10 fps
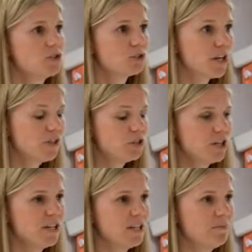Strength
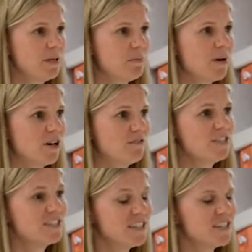training can be a part of
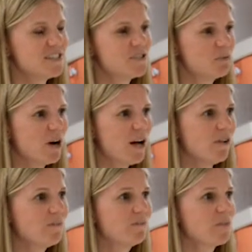these days as
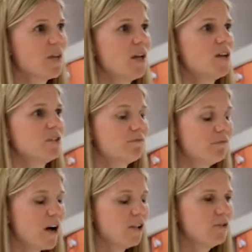well.
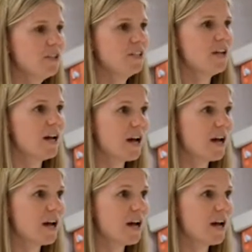Following